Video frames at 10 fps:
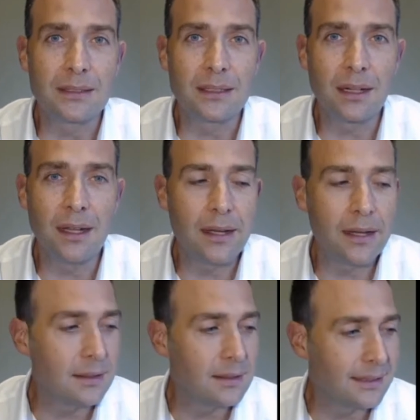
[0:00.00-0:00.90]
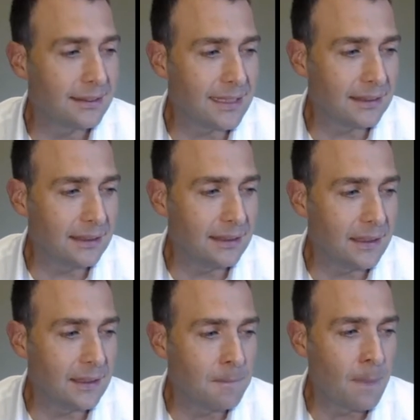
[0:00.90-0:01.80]
to the clients, and it's actually
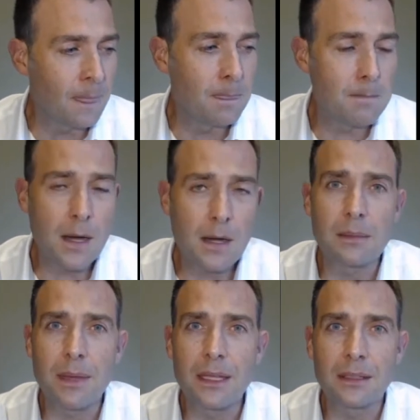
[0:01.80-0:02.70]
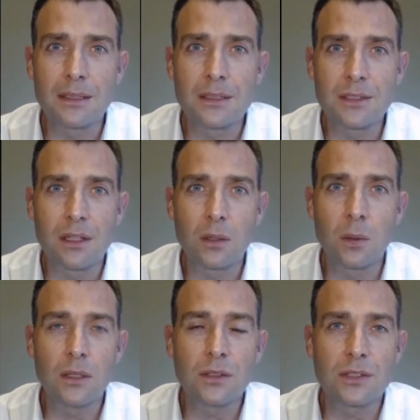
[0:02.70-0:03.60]
the market makers and the
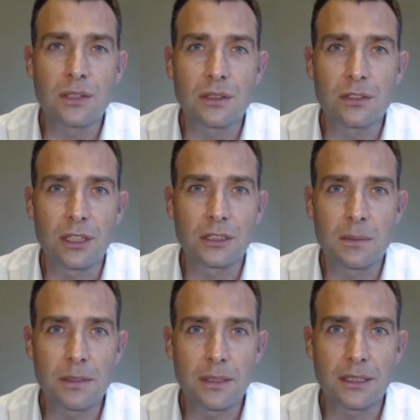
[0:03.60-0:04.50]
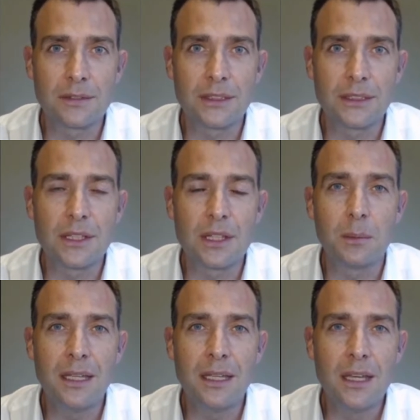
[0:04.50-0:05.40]
quants and the structured product division that will
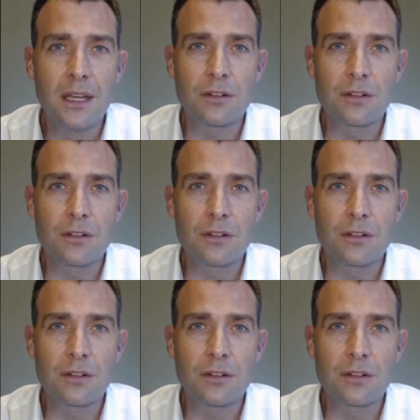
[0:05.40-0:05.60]
be